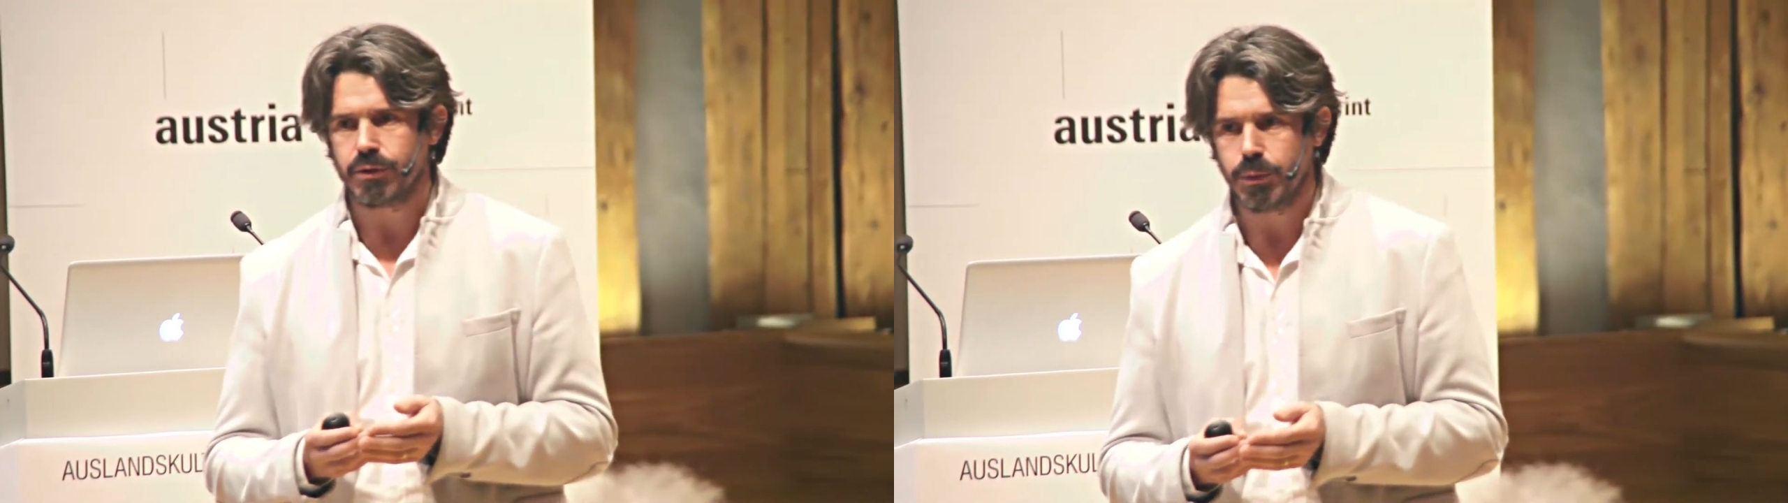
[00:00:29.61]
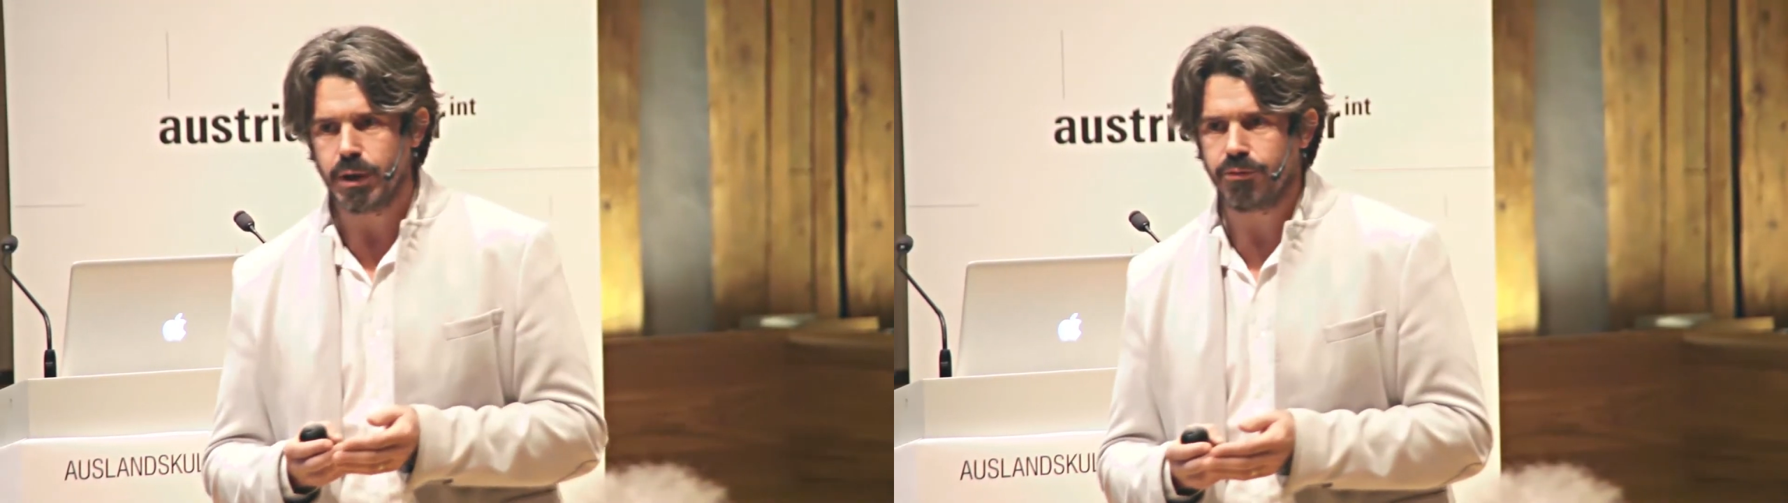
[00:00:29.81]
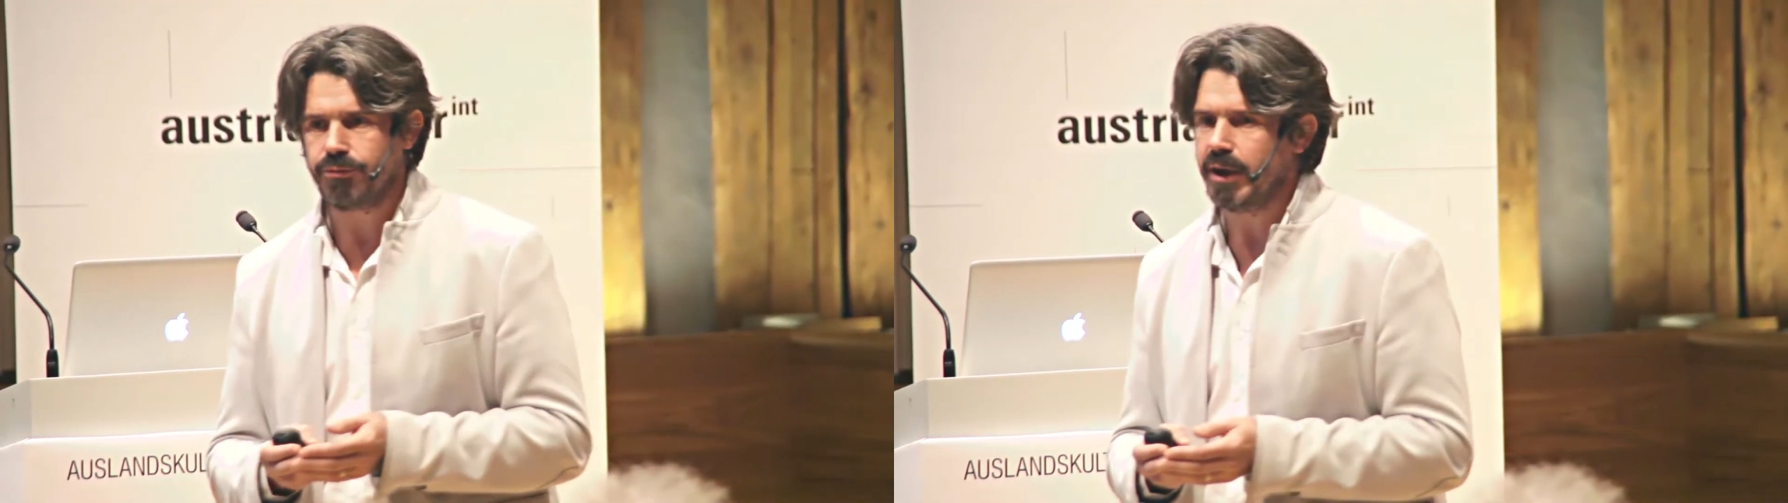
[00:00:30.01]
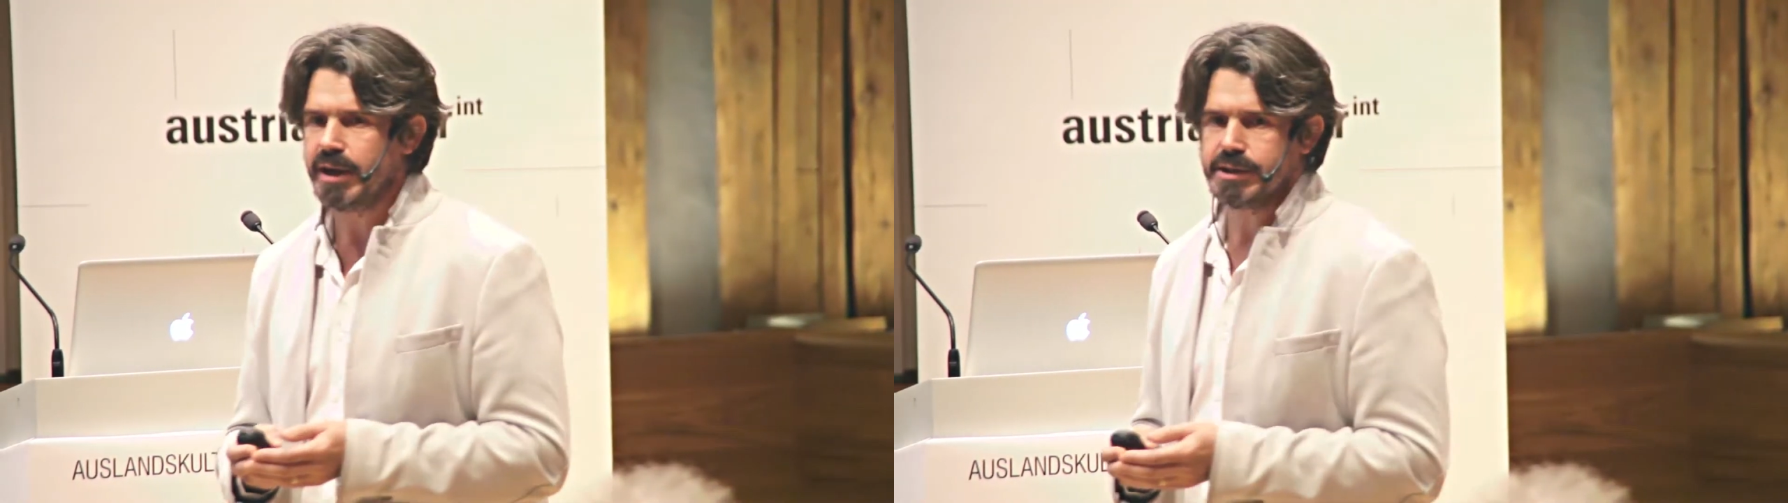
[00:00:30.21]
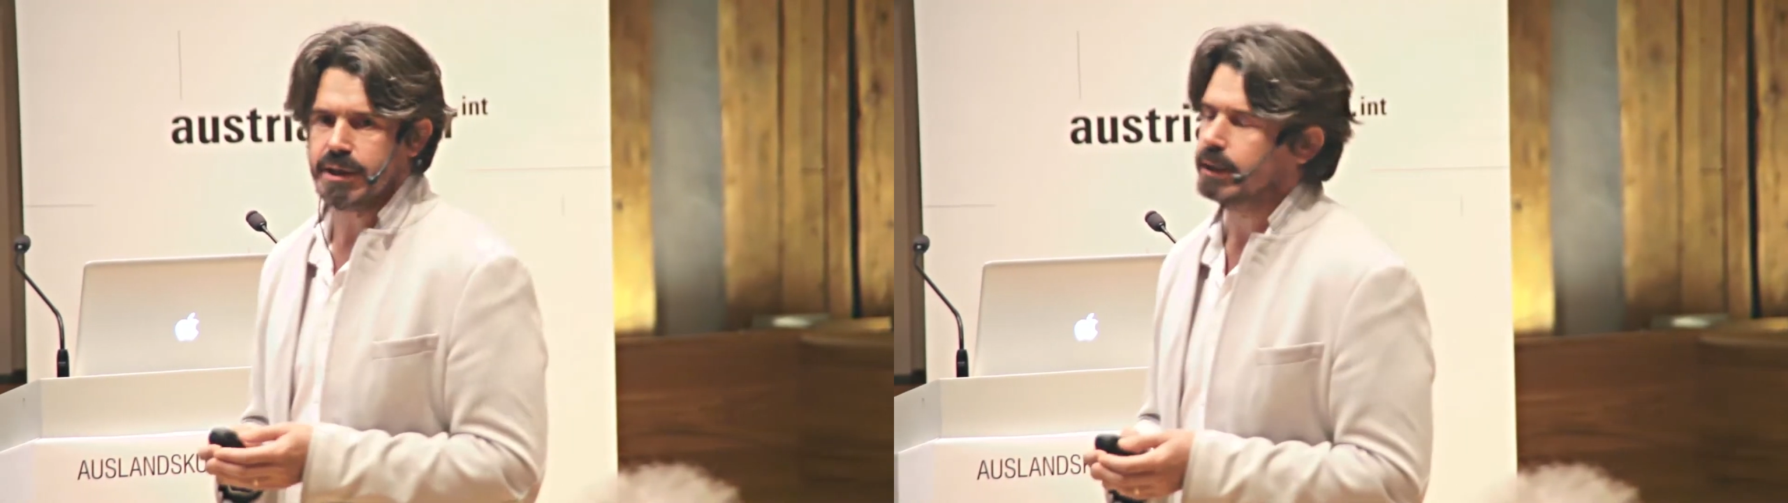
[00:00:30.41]
we are
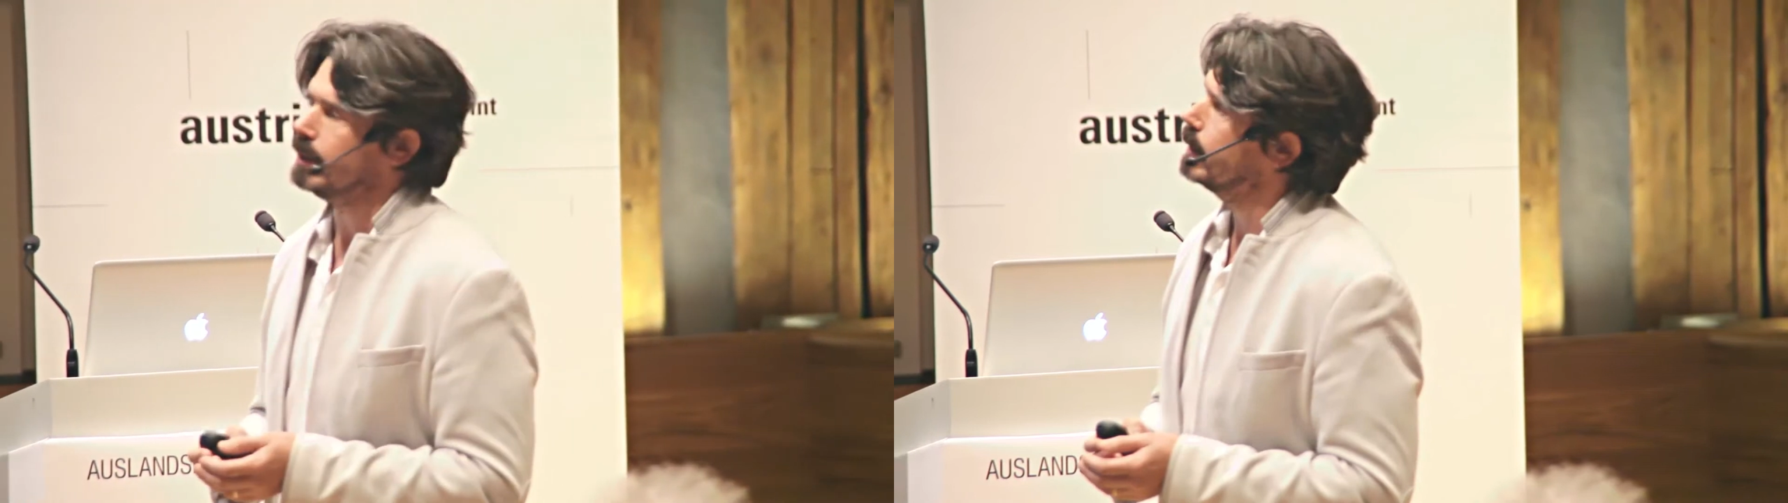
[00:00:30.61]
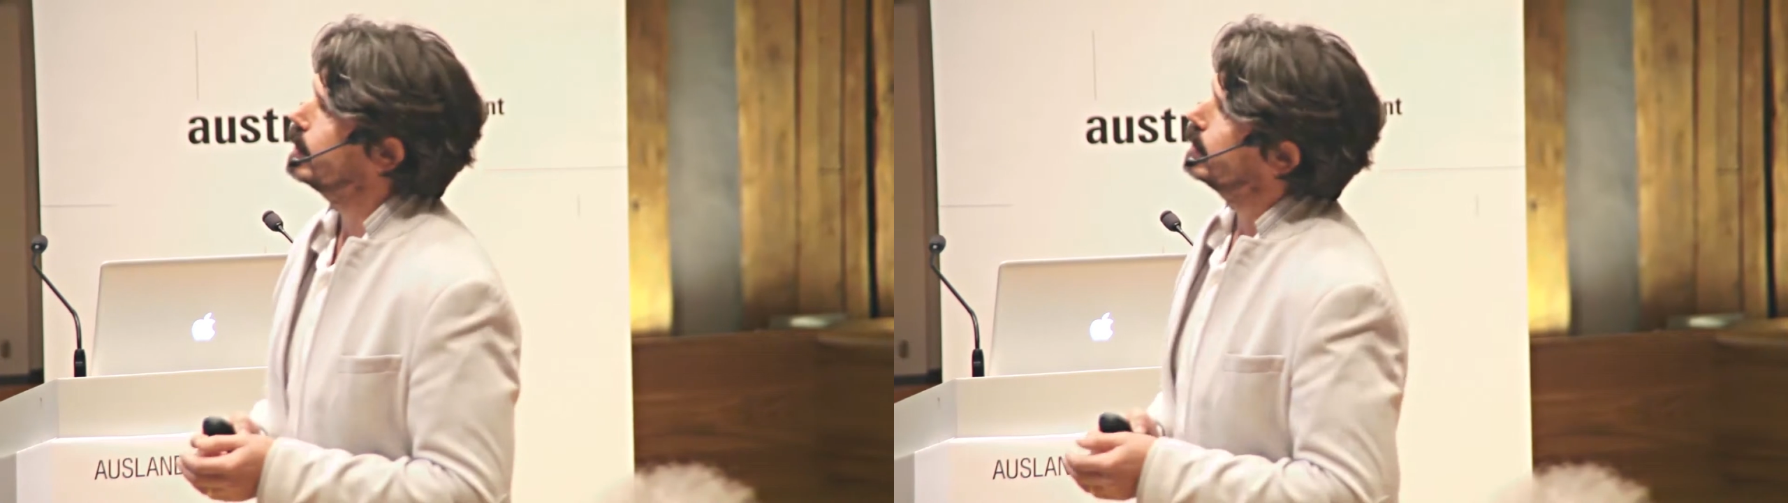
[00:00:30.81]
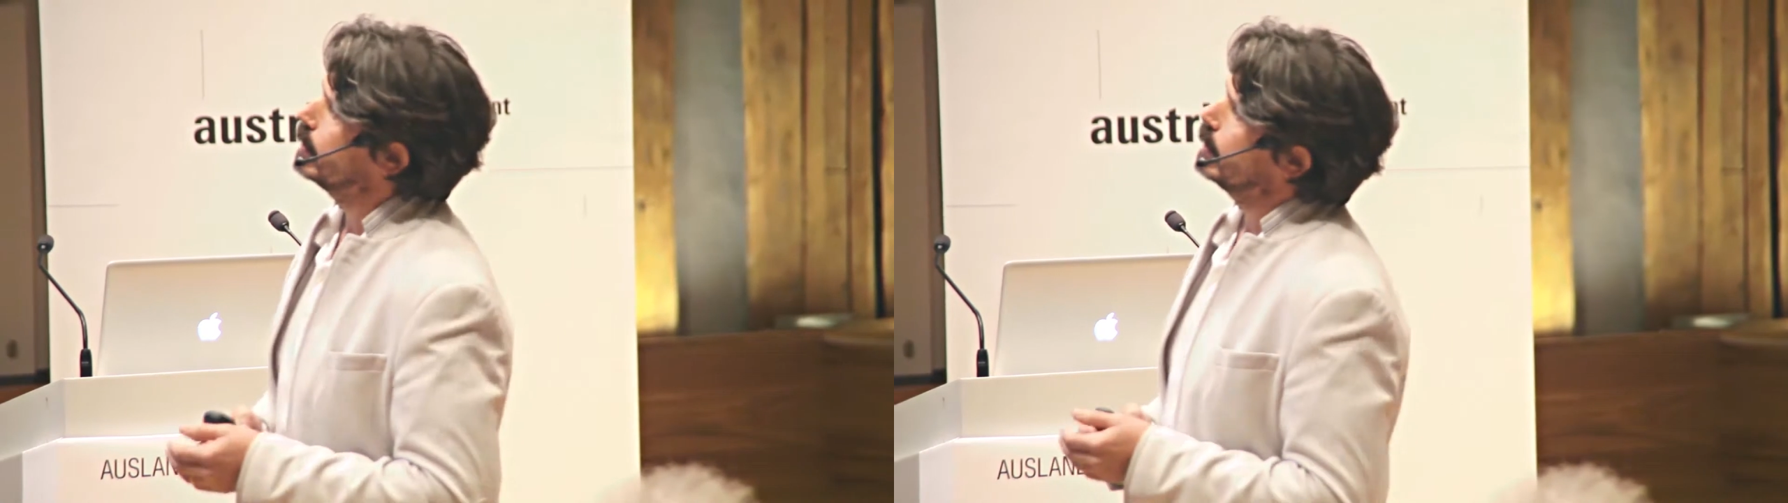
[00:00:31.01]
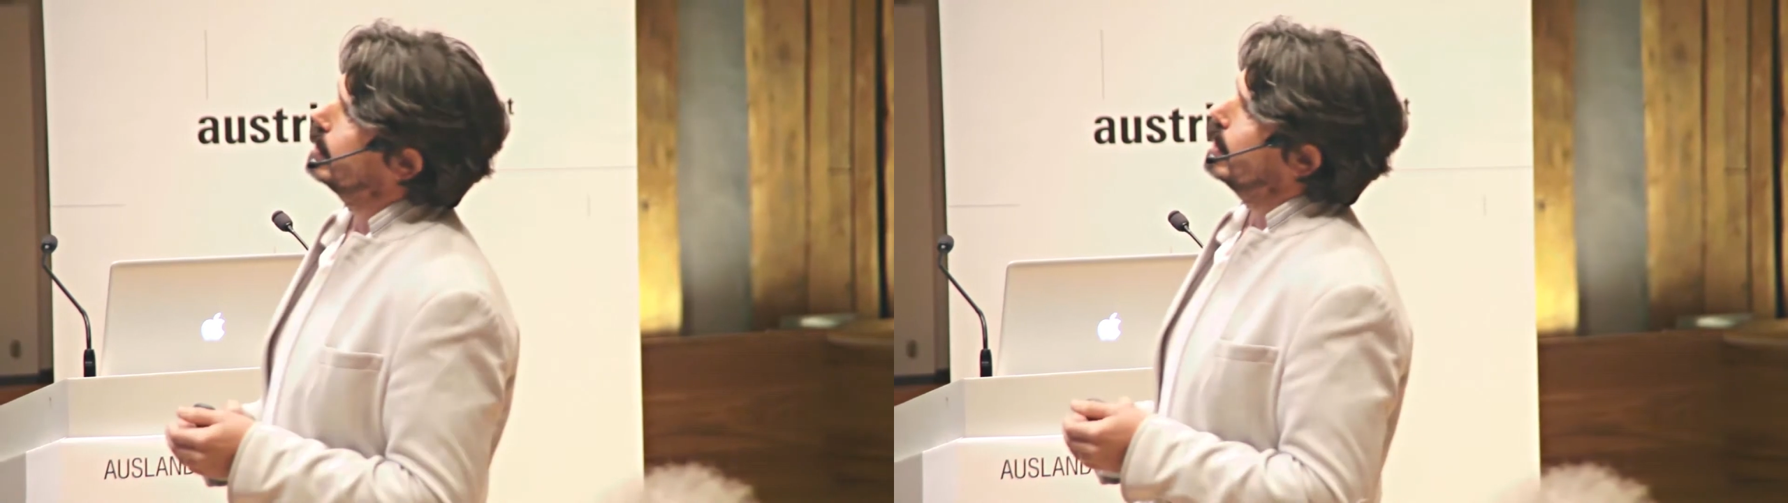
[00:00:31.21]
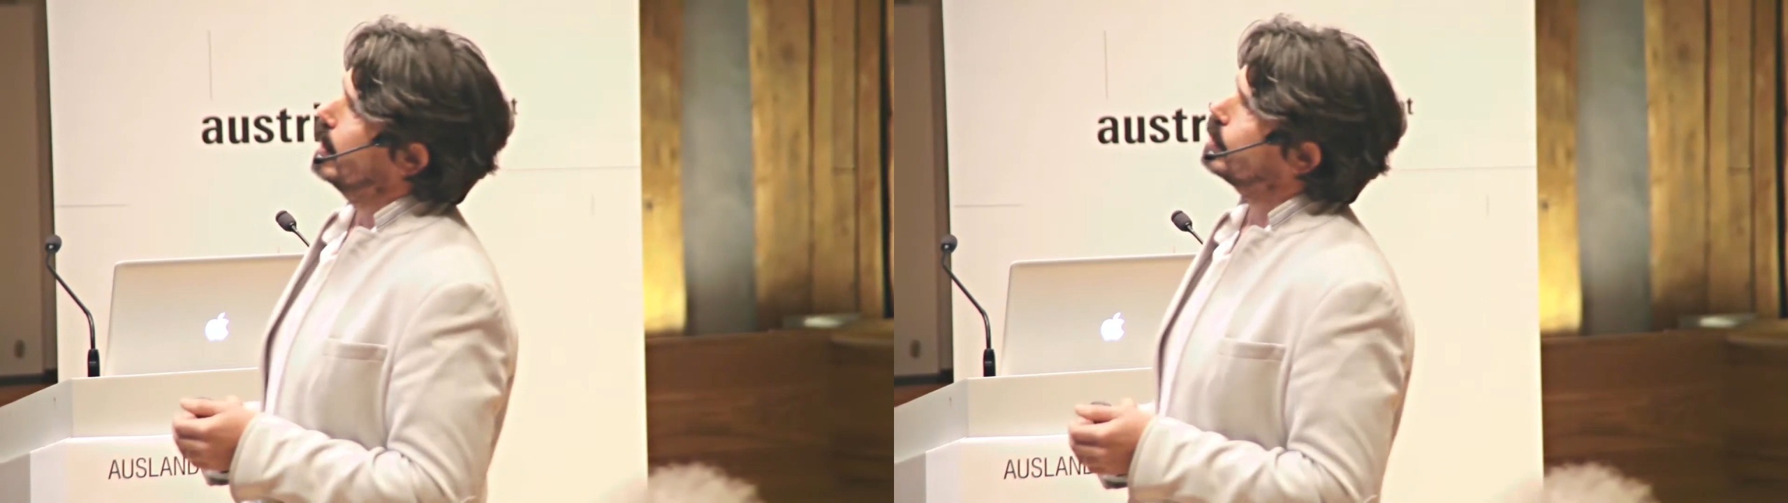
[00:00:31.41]
facing a